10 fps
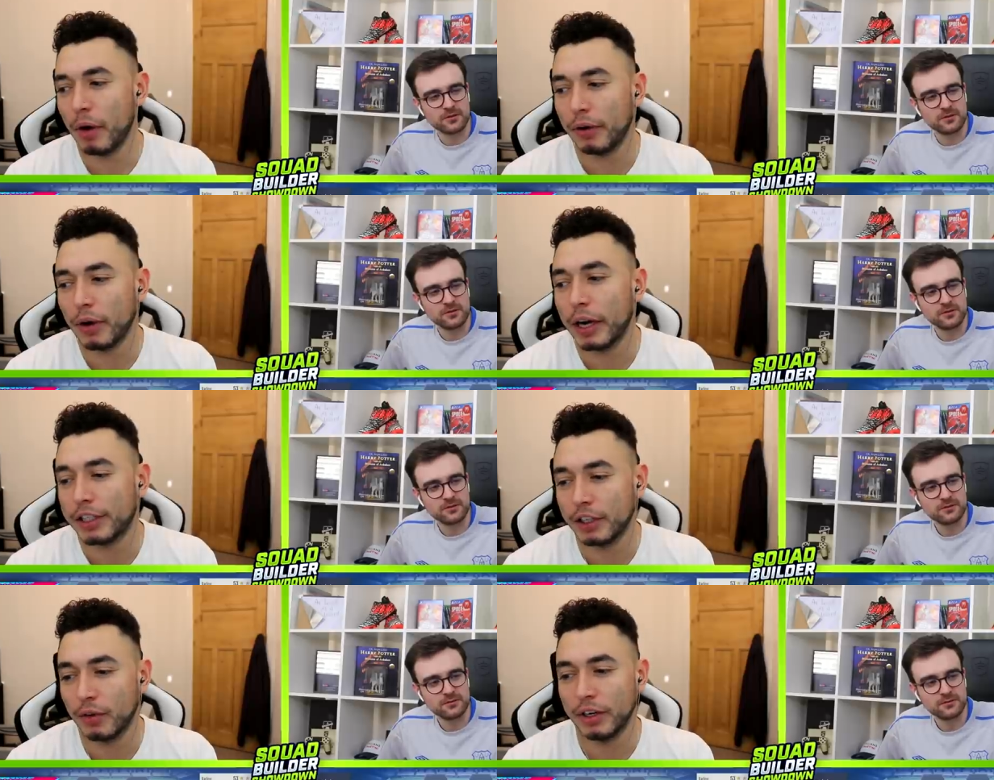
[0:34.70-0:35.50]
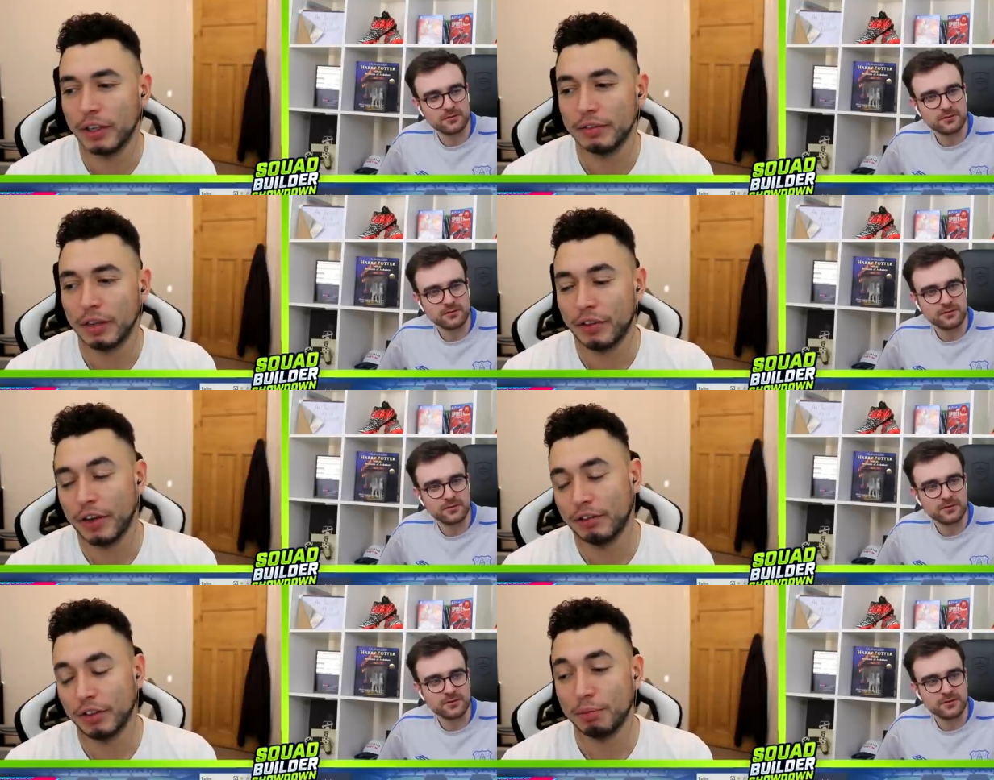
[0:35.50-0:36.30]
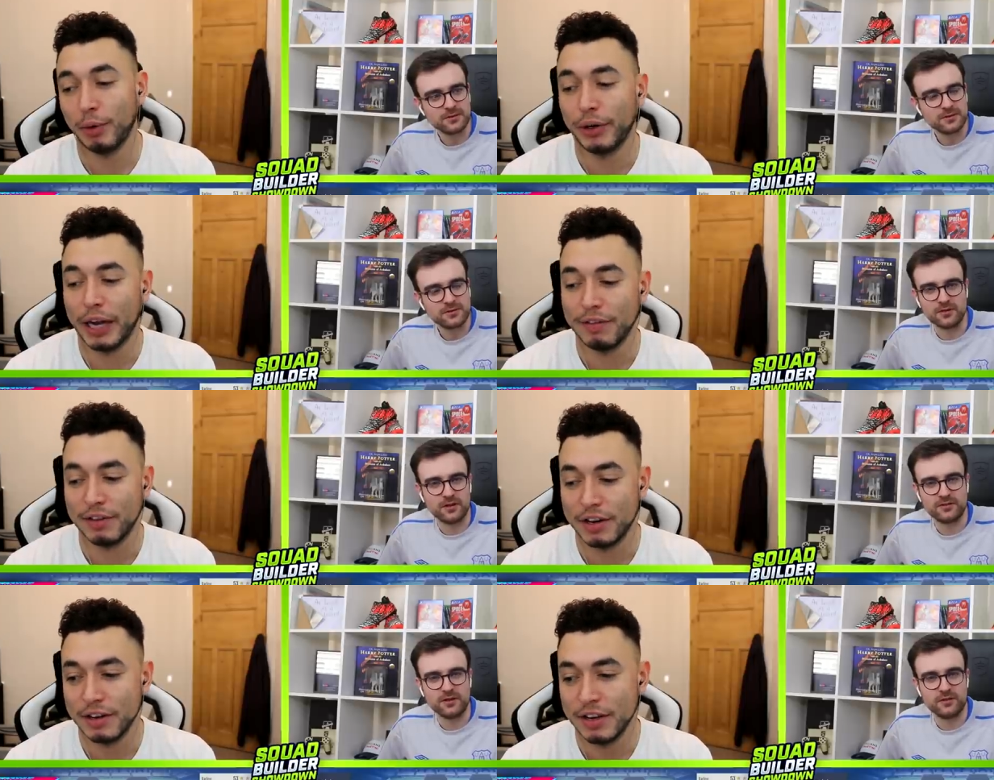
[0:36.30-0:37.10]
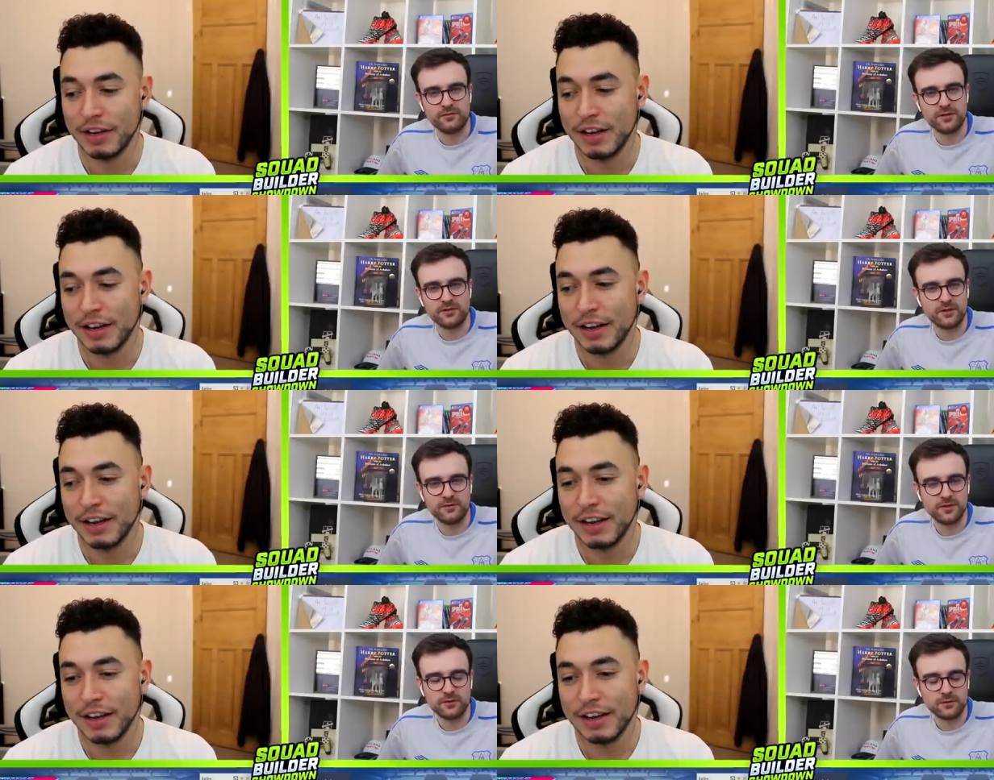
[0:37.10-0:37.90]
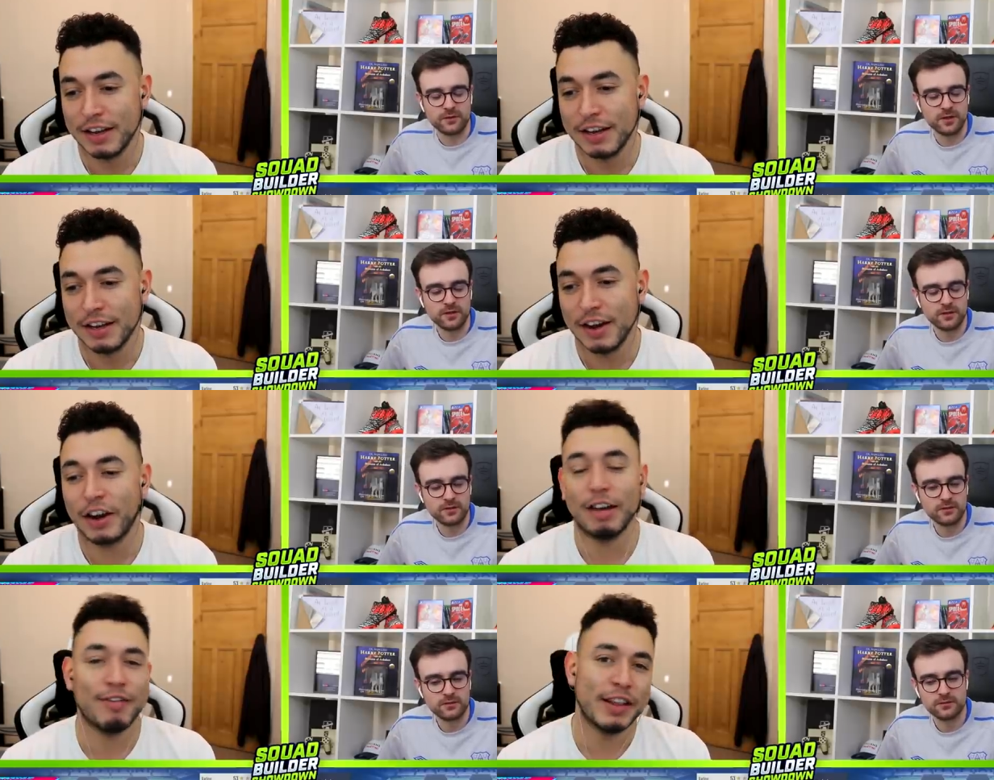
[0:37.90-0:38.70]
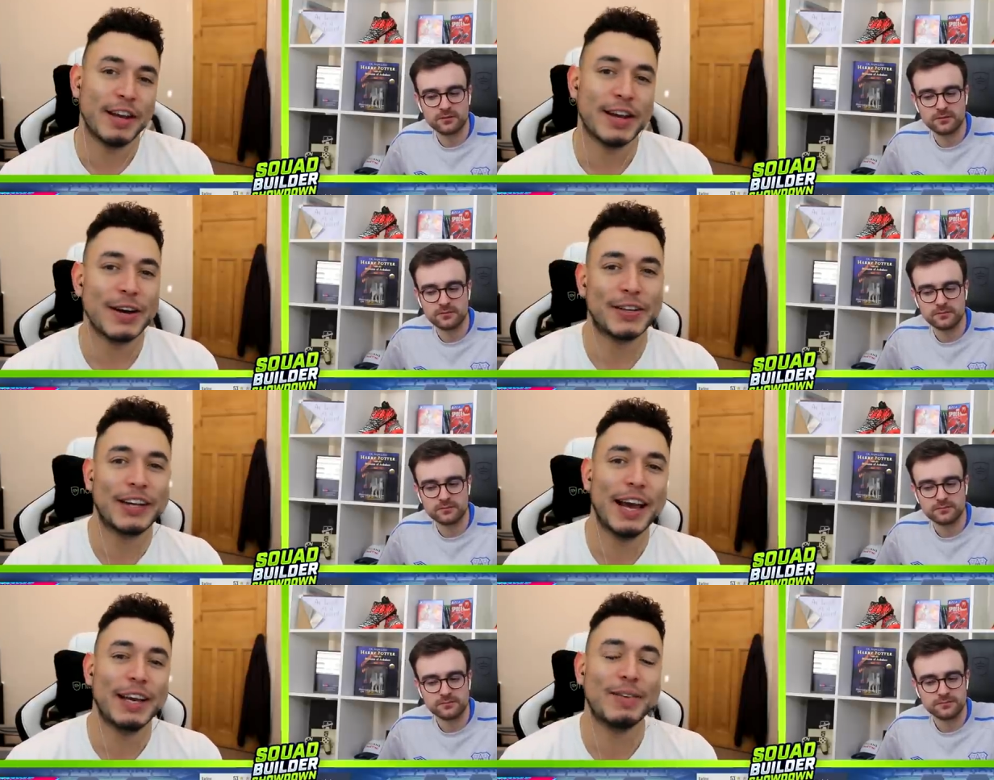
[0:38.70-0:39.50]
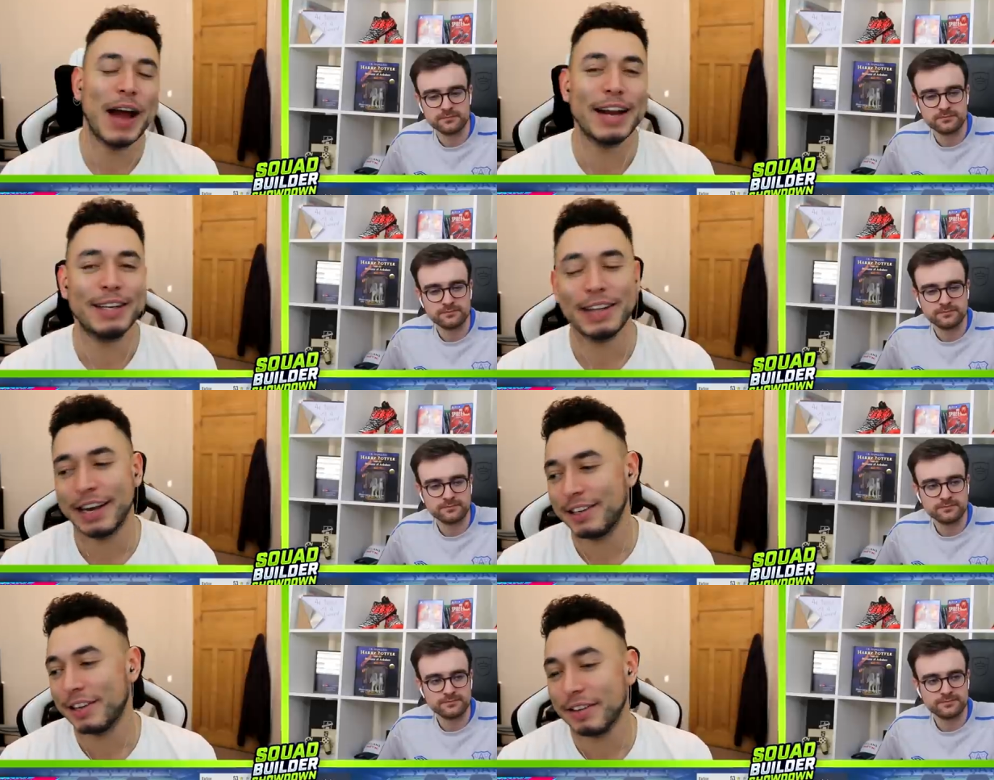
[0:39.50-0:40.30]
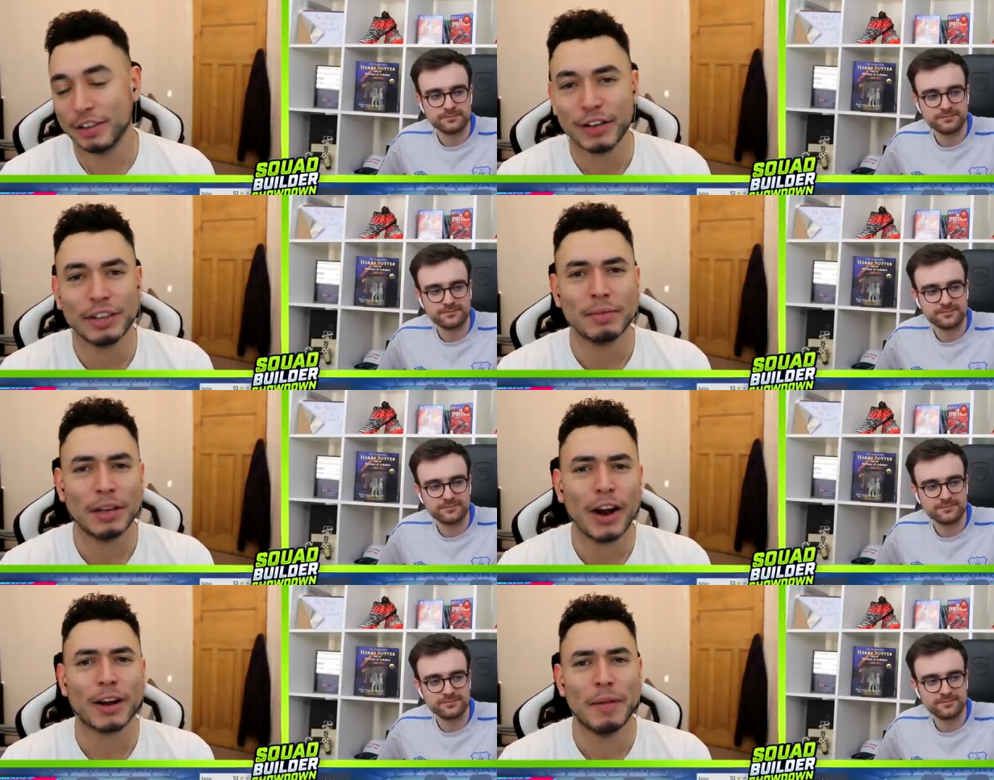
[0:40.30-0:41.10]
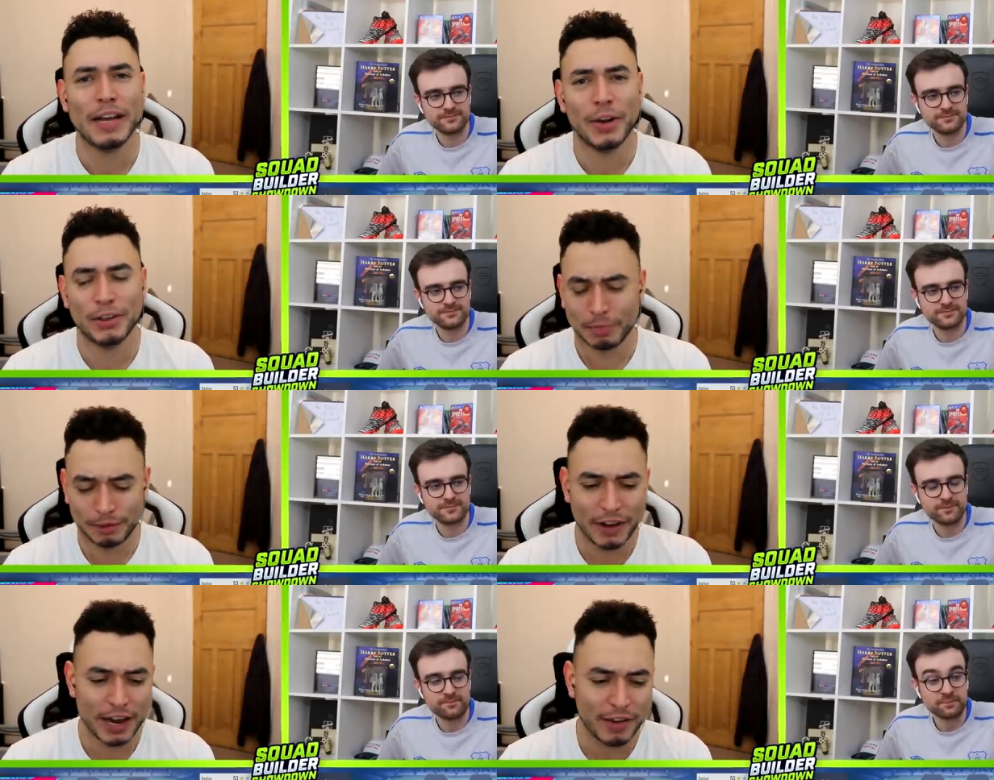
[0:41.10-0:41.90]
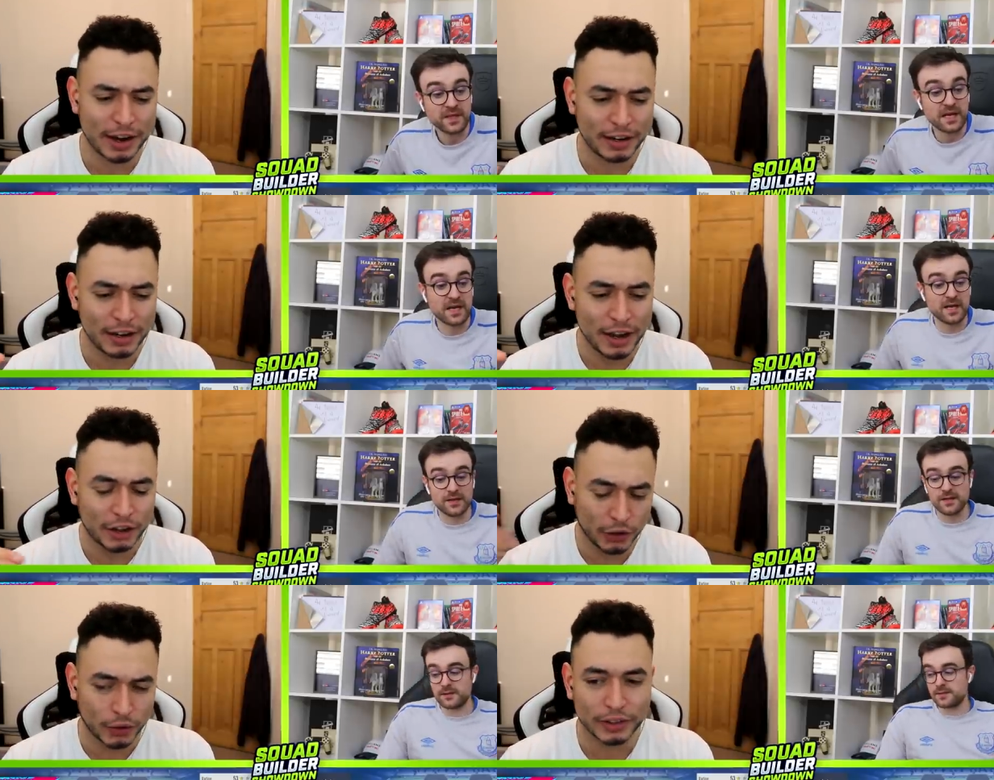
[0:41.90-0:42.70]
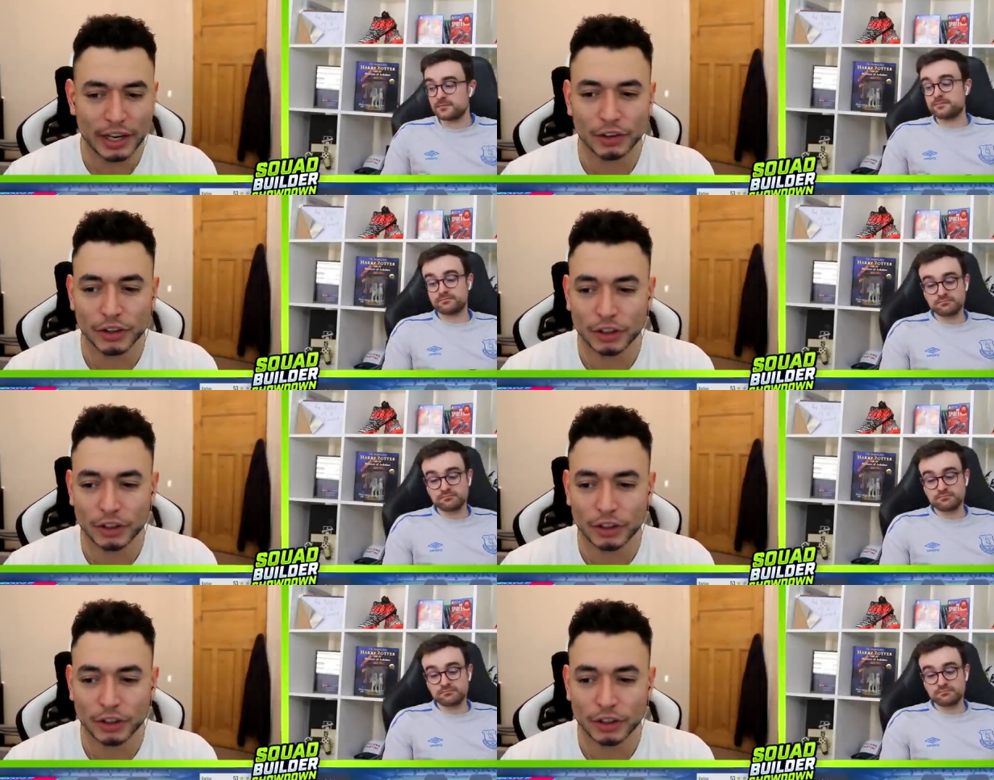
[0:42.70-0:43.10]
Speaker 1: Oh, oh actually, I don't want to. I think I've just spoiled it. It's, it's not
Speaker 2: a. It's not a video. Don't worry.
Speaker 1: Okay, fine. There you go. So yeah, Handy's had. You've had some luck, mate. Though to be fair, you've had. Do you want to tell?